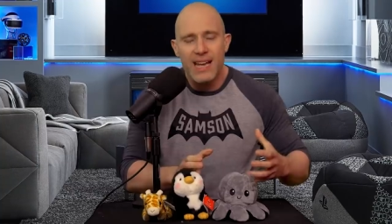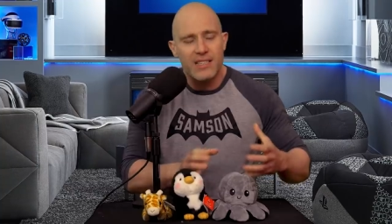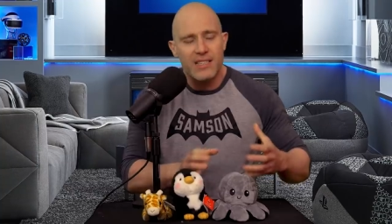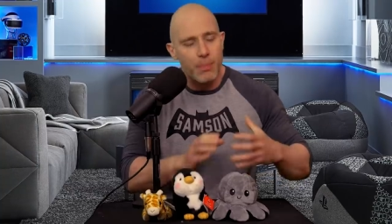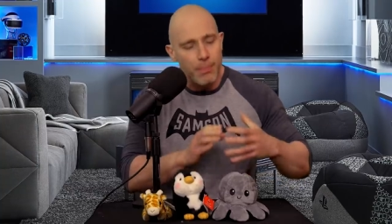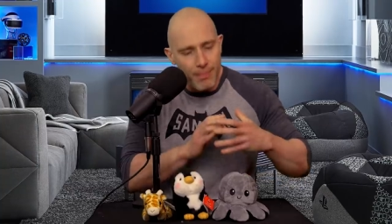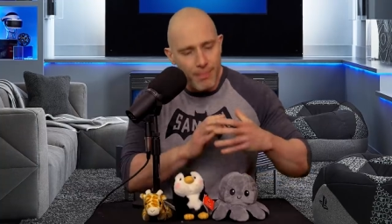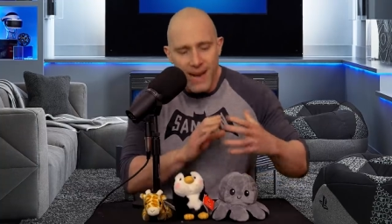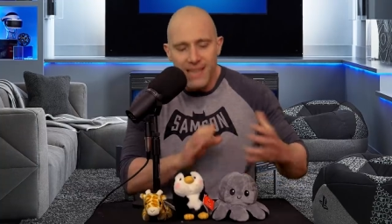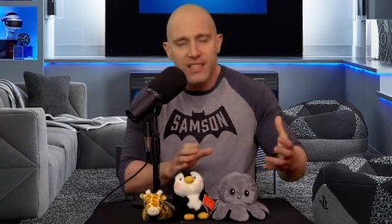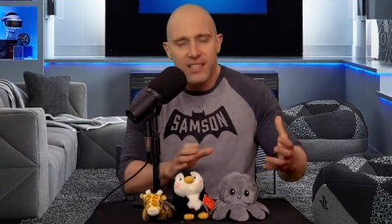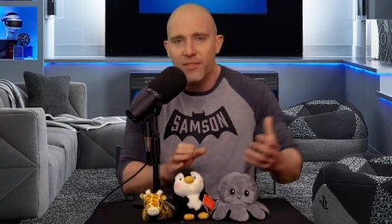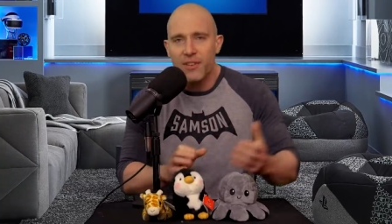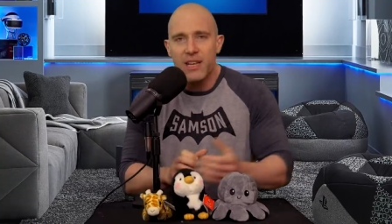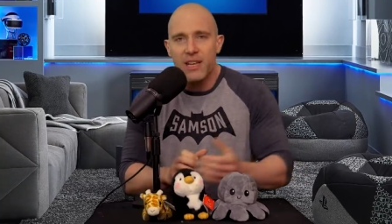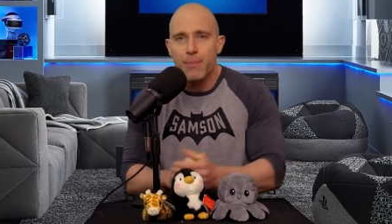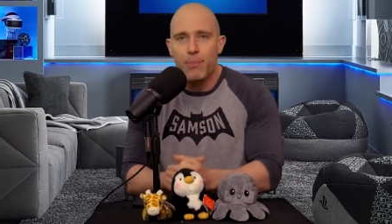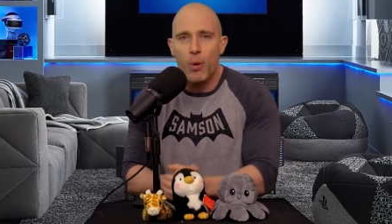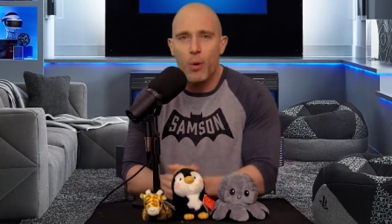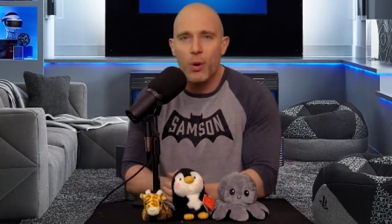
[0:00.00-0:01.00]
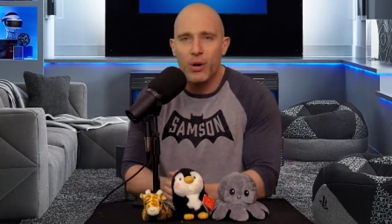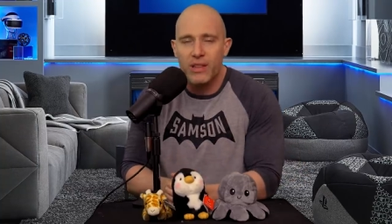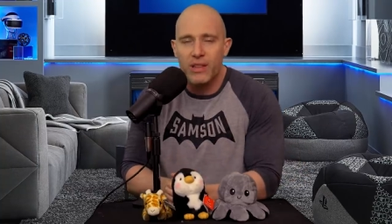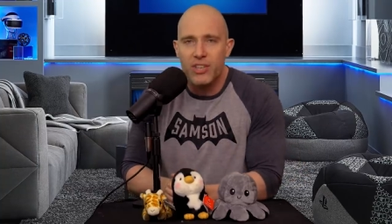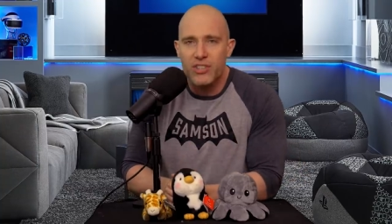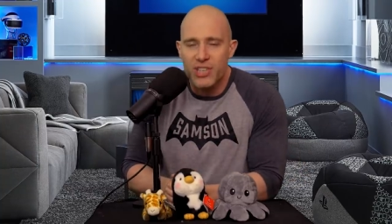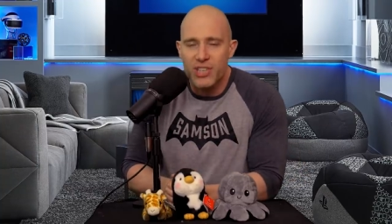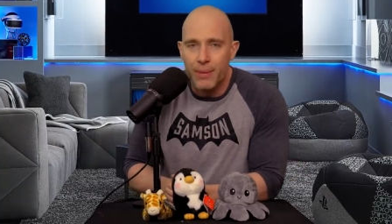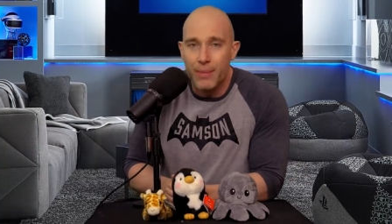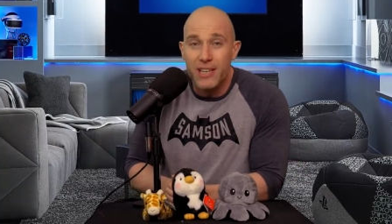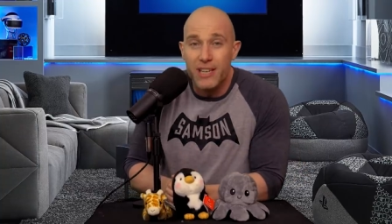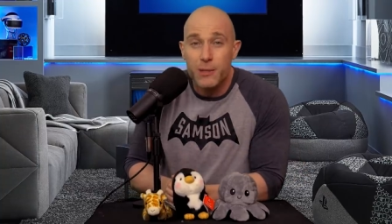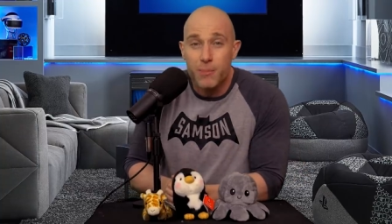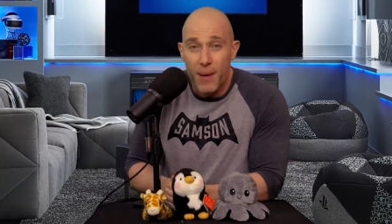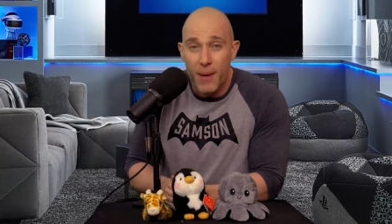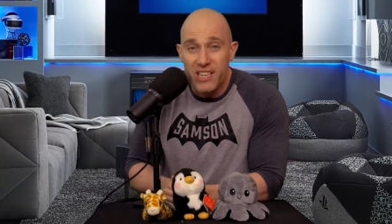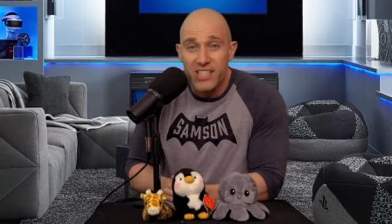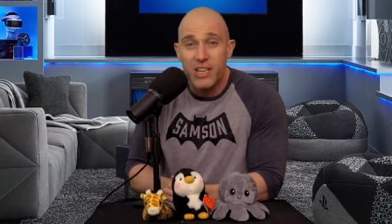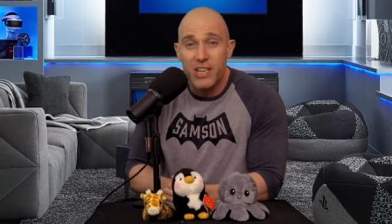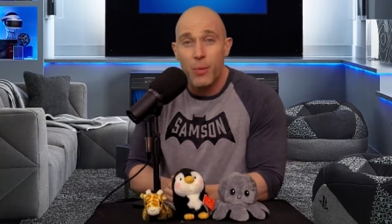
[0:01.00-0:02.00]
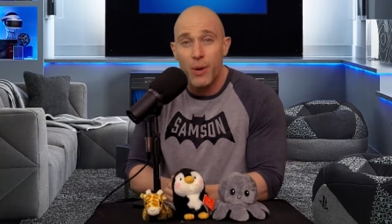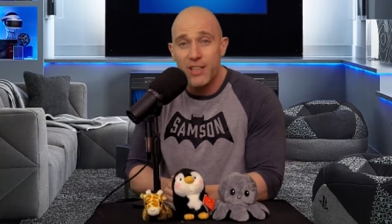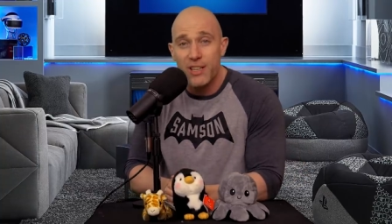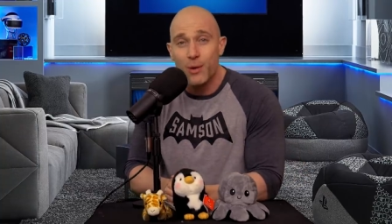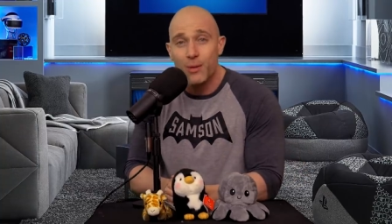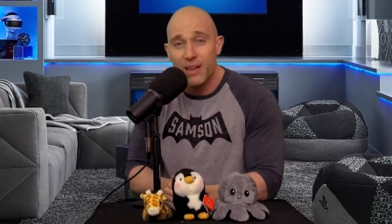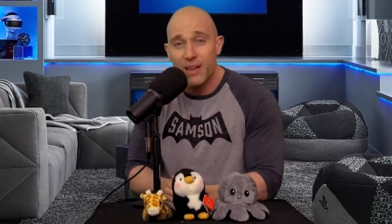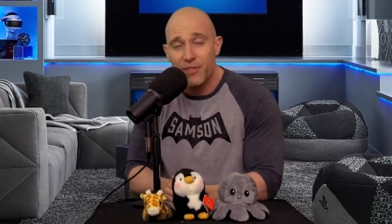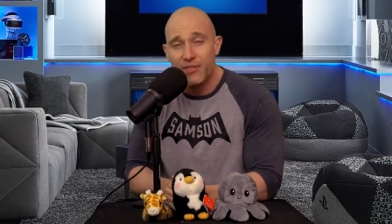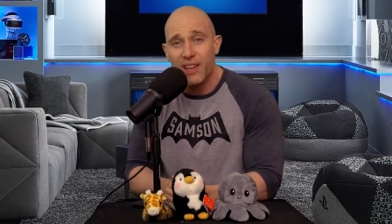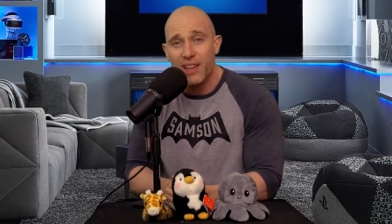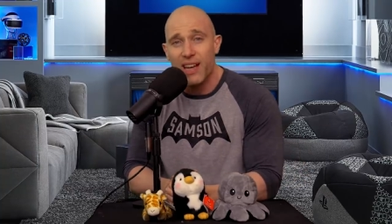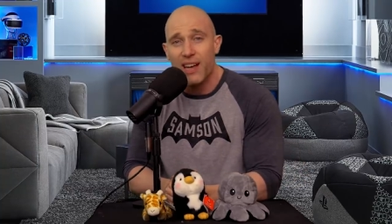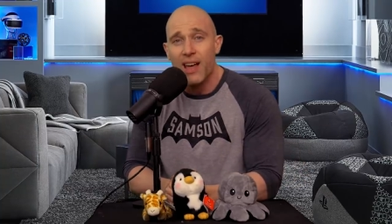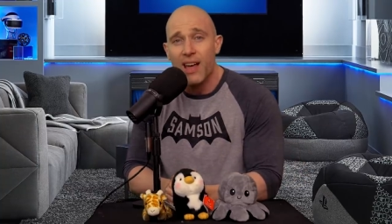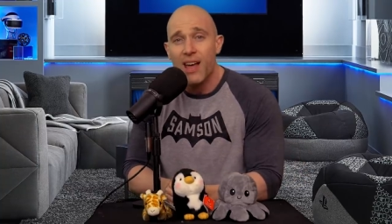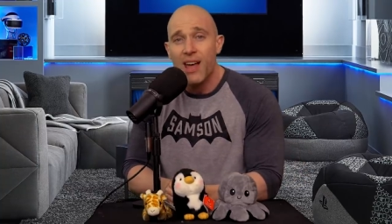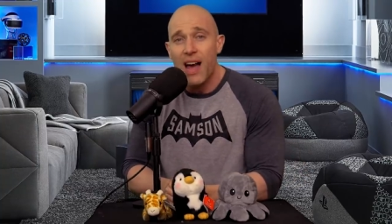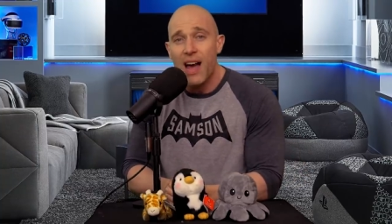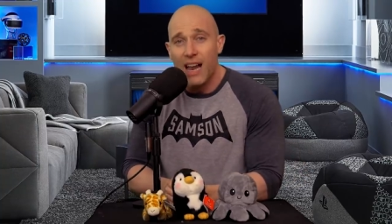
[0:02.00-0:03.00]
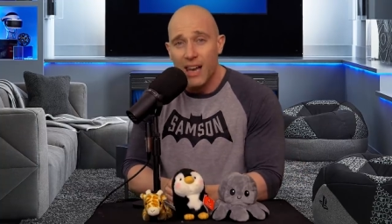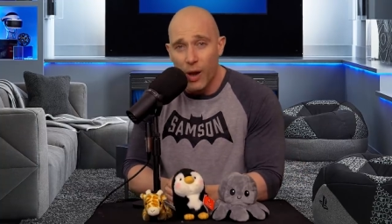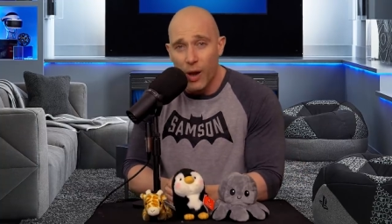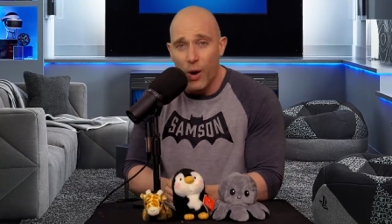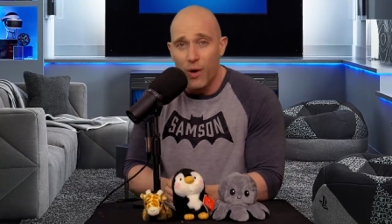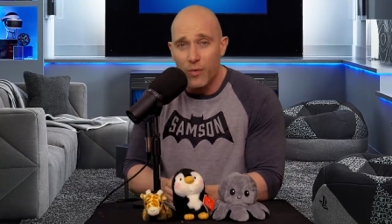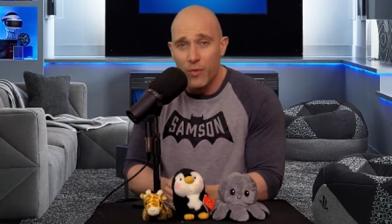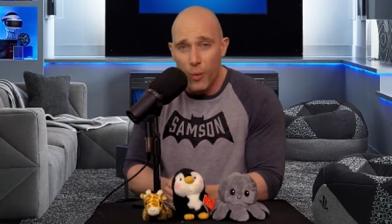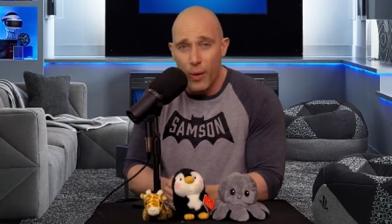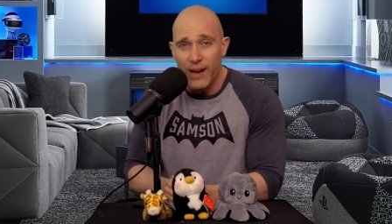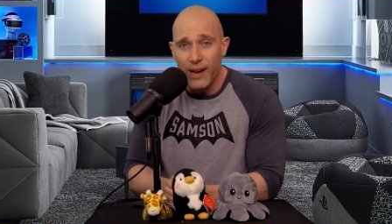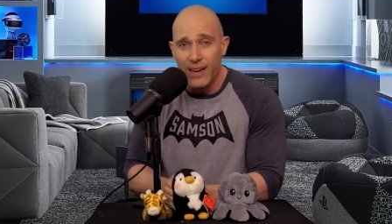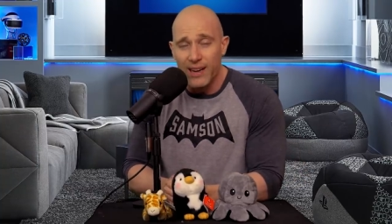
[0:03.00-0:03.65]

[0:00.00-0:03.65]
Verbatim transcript: is massively important in the gym, especially when you're lifting a lot of weight.